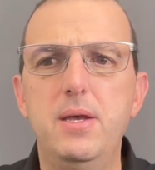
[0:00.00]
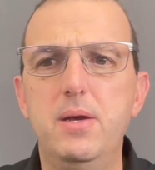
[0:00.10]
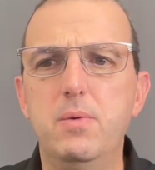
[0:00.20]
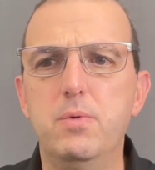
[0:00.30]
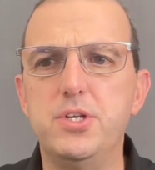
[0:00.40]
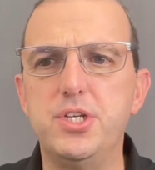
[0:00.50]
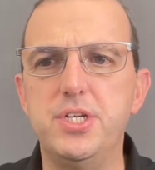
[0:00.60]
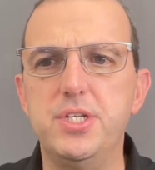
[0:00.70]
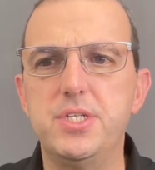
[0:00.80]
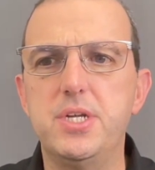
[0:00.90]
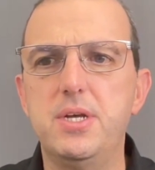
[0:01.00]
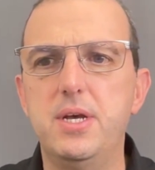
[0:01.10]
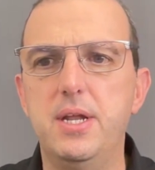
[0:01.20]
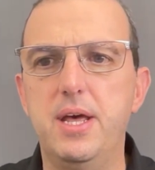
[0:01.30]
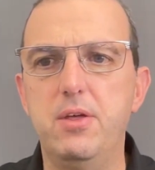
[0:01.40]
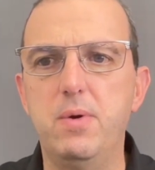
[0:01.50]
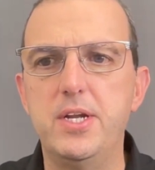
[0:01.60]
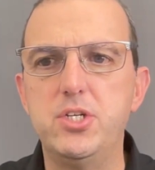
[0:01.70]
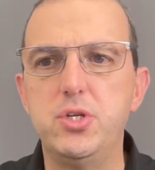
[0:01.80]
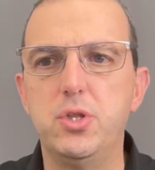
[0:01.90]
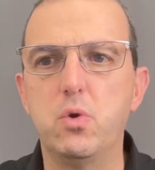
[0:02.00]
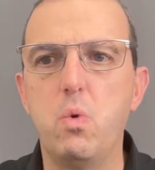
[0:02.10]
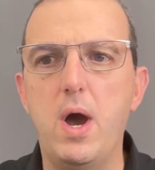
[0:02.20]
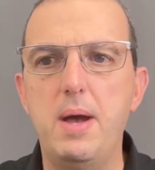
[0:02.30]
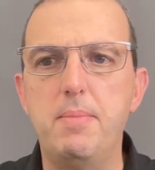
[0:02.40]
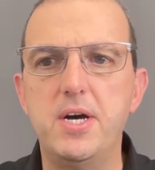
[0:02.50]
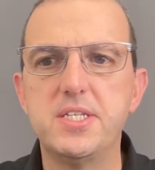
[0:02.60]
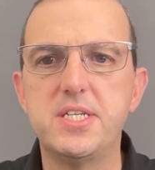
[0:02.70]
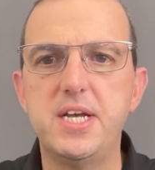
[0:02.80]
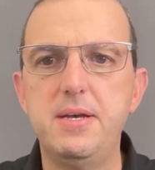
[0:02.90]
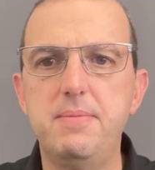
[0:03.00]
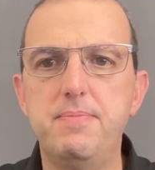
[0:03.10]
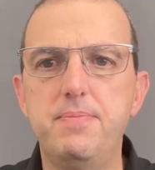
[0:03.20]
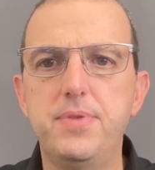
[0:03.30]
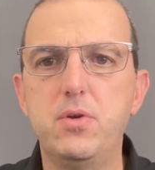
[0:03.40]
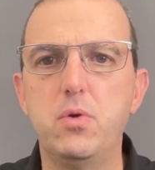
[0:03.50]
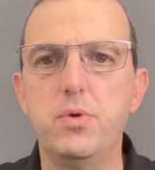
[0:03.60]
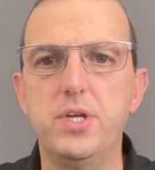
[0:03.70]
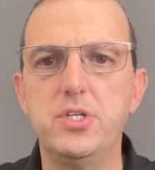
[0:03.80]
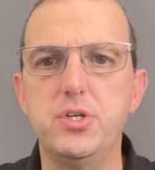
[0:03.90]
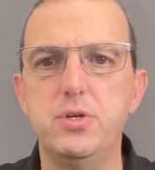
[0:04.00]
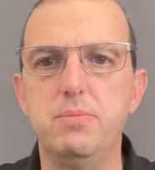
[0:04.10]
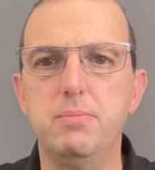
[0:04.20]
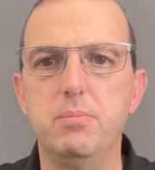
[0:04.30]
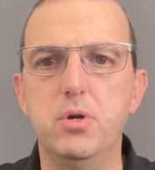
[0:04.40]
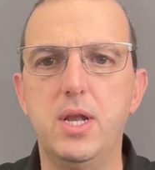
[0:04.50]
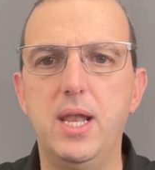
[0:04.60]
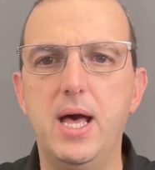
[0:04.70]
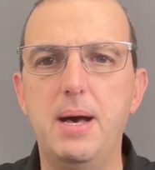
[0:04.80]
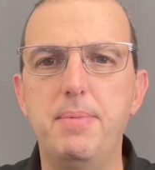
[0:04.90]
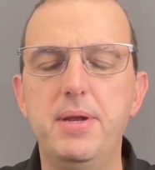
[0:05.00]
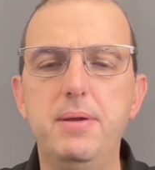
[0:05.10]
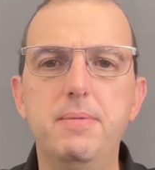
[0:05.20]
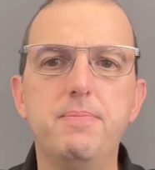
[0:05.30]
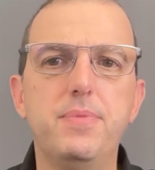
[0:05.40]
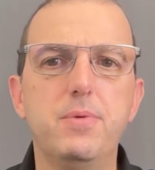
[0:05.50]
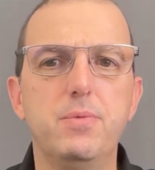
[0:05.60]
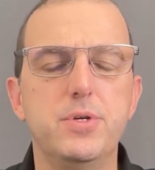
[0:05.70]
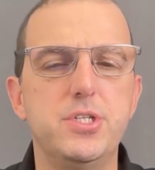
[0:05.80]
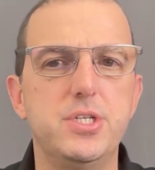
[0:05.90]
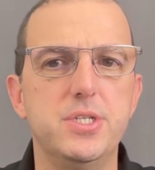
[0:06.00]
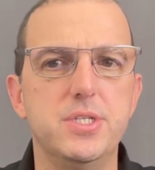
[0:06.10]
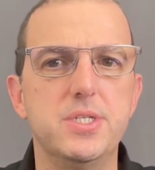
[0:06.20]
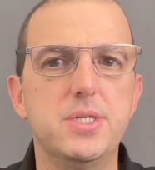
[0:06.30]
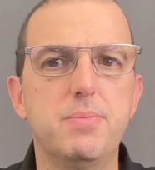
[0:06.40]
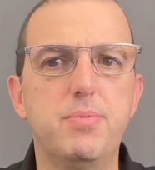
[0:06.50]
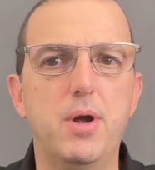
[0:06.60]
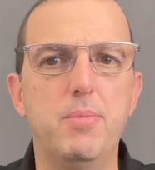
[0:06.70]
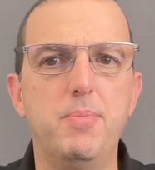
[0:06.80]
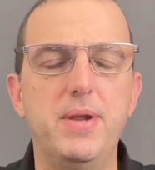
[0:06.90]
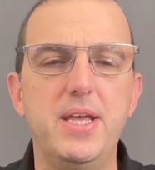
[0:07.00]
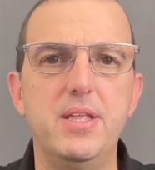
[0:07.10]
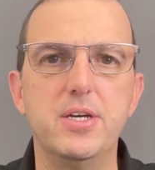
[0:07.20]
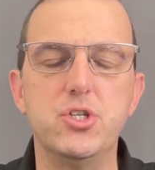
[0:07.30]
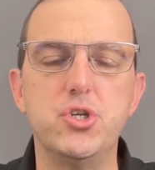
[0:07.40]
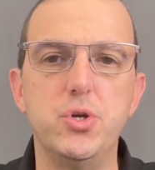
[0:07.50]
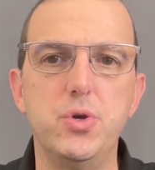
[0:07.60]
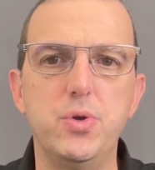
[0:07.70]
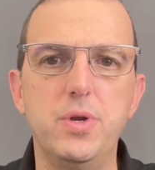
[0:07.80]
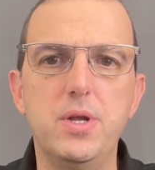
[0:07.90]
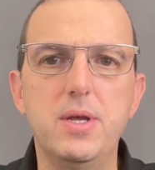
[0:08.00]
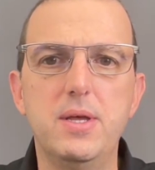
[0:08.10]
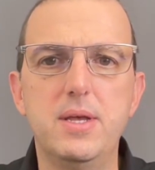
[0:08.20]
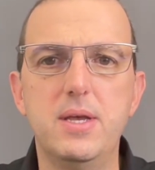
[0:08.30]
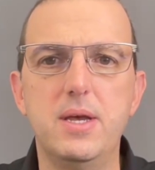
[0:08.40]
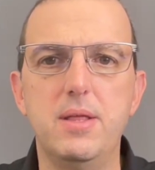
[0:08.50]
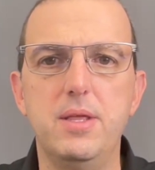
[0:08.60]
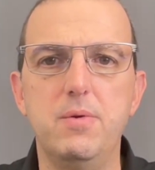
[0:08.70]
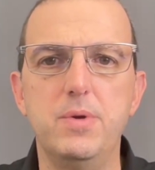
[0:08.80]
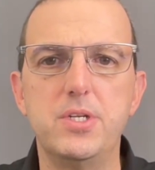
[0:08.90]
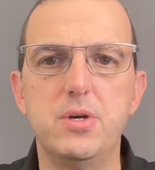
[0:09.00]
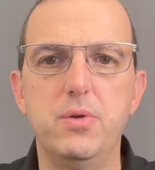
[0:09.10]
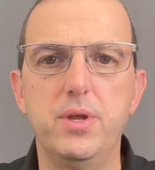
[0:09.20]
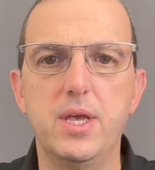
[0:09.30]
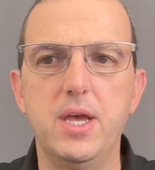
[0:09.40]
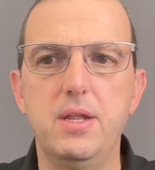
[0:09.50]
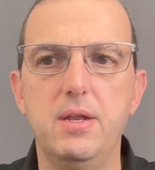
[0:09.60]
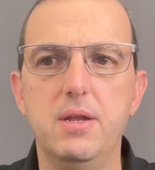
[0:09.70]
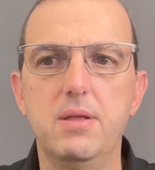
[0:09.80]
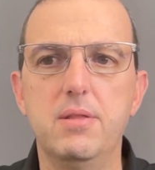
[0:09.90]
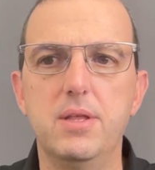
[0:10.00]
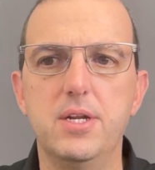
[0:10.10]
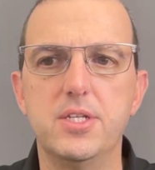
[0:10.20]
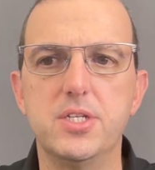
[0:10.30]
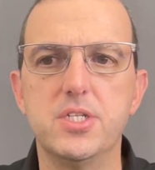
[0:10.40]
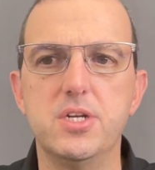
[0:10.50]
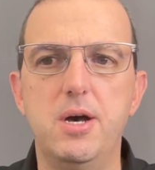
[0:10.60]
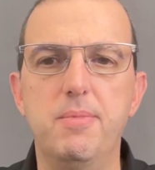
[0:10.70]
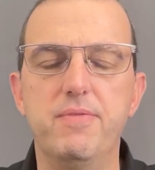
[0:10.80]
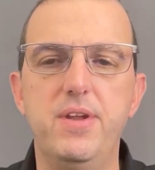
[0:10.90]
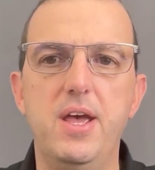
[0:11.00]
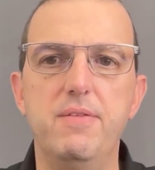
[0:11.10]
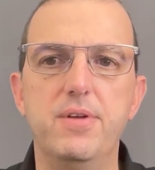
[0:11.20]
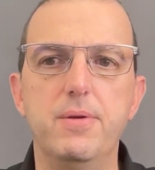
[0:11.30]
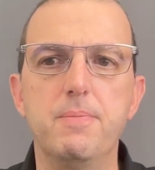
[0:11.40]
Which is another one to the choir master, according to Mutlaben, which is probably a tune, and then we're told again that it's a Psalm of David.